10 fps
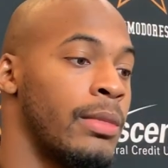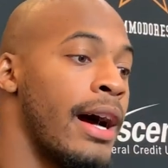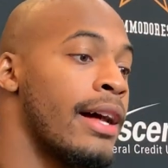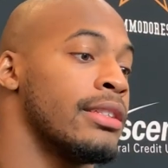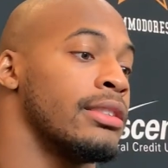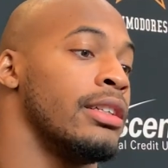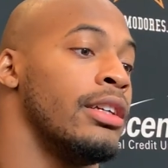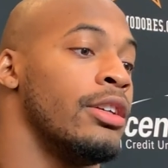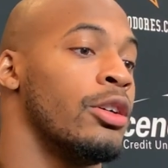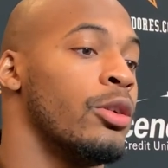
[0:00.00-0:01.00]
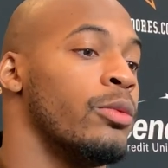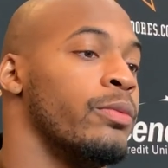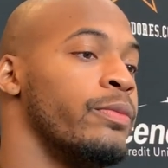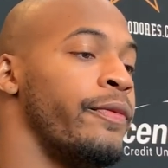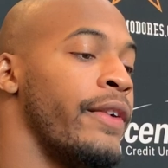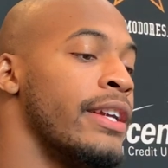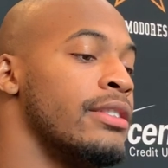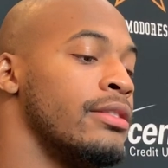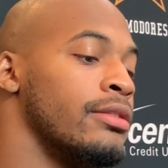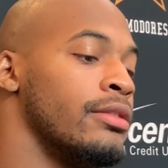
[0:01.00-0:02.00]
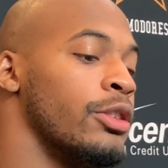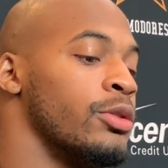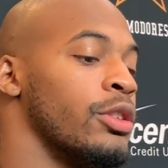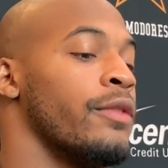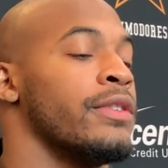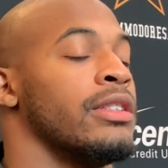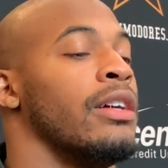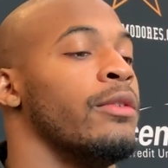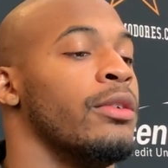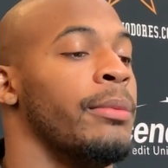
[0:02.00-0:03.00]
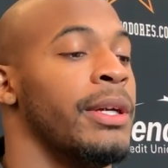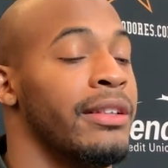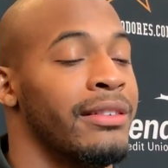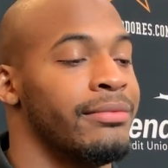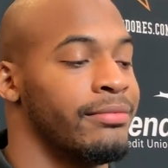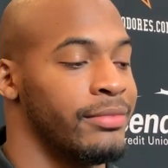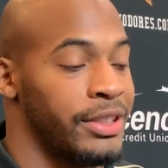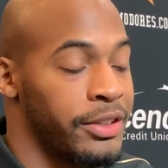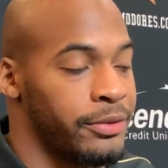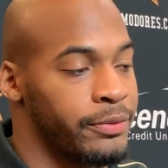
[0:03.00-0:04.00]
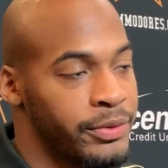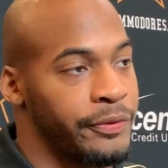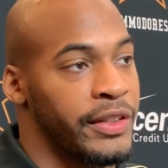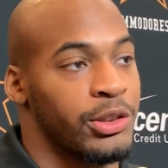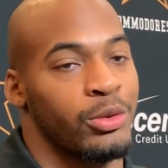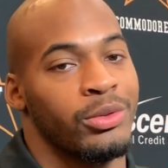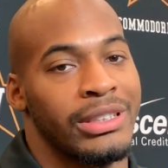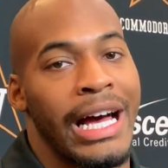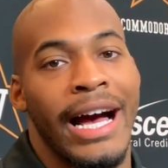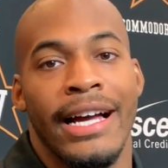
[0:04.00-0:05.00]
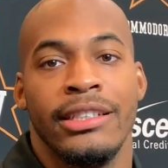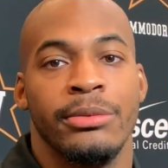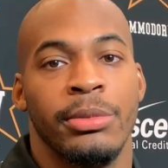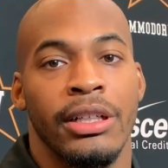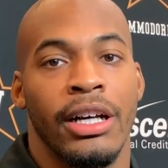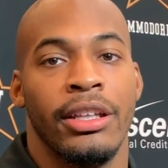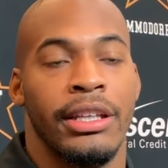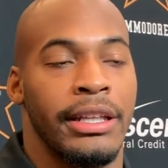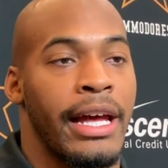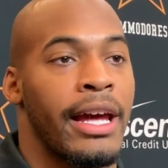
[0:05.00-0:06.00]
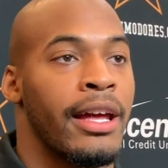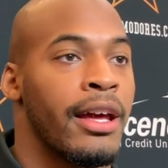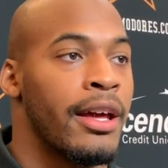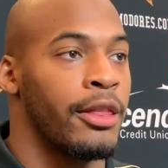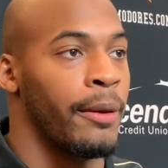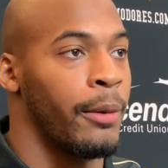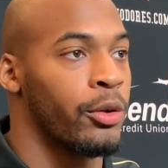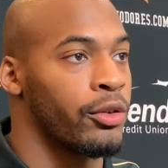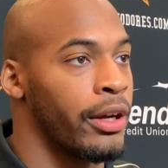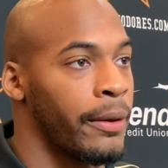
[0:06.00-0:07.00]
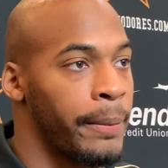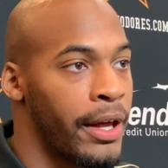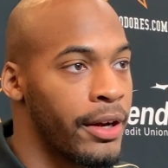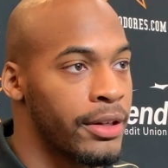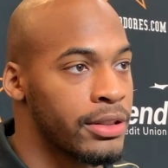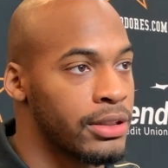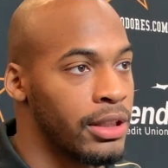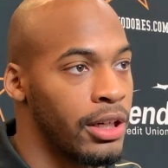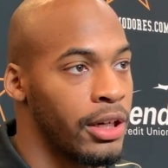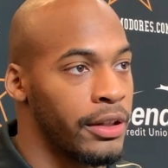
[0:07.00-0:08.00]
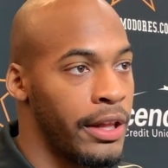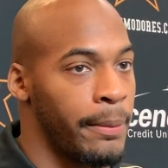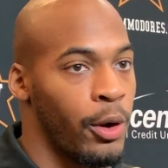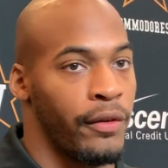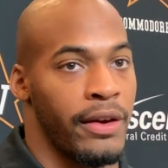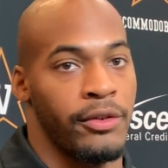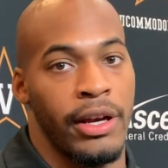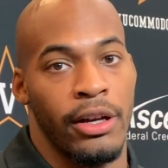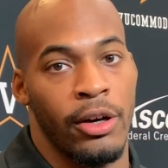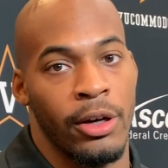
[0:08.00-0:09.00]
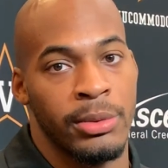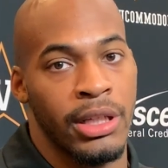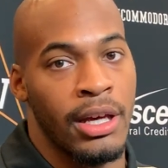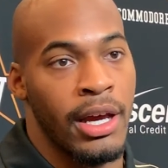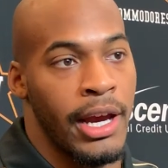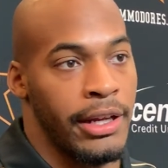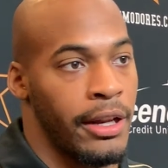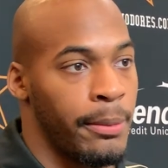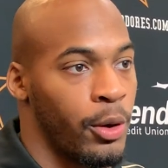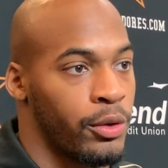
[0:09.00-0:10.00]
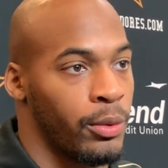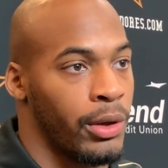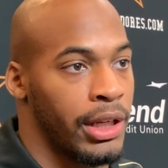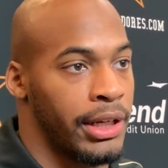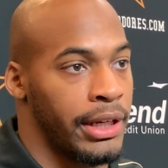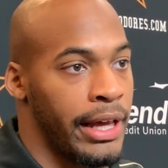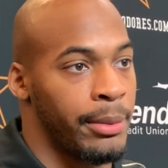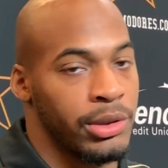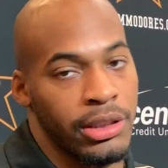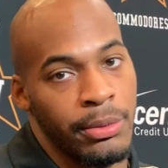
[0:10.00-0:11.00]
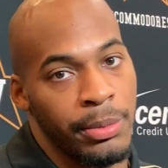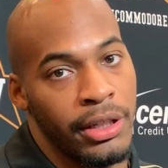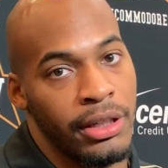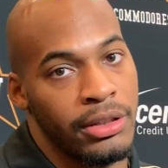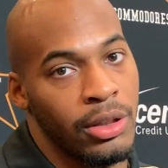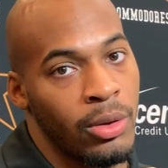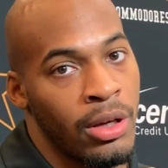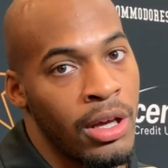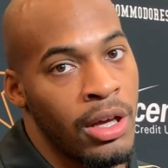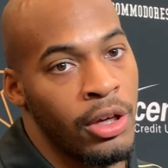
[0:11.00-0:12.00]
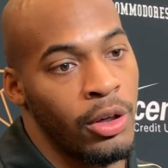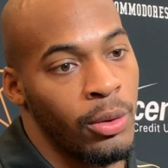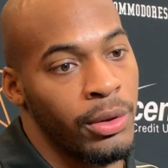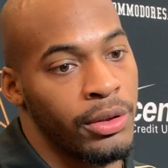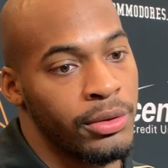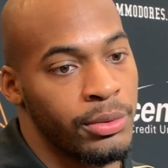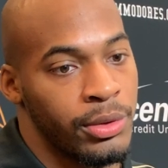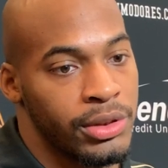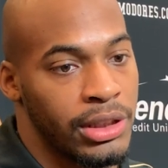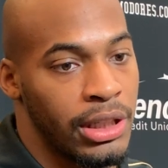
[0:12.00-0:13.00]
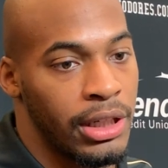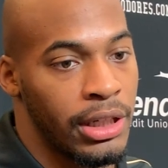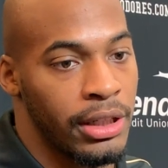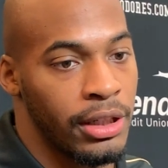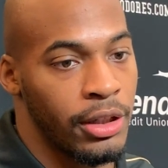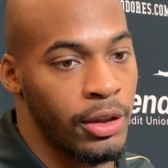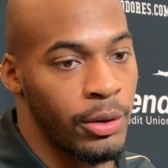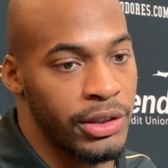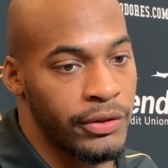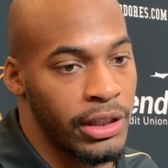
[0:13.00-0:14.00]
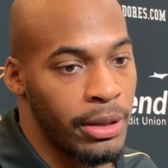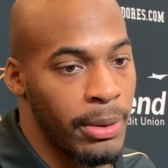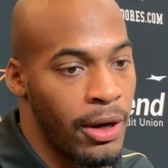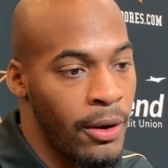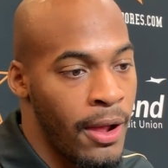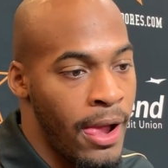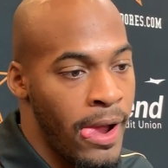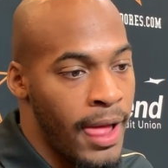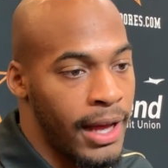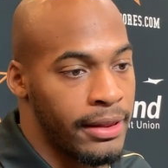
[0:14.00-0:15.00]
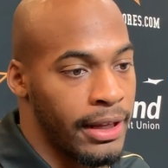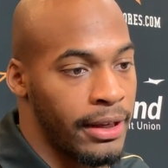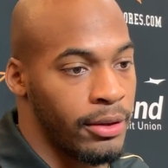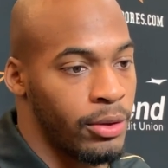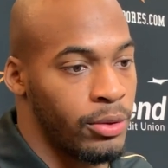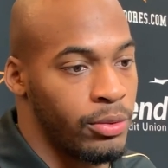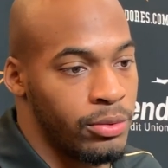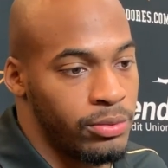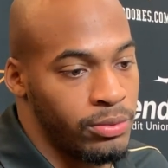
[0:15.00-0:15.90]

Honestly, you know, face, you know, surface level, I mean, the physical size, but other than that, they're both great competitors. They both have great arms. And they're both willing and able to compete. So, you know, we'll see. And, you know, it's really about, I think, who, you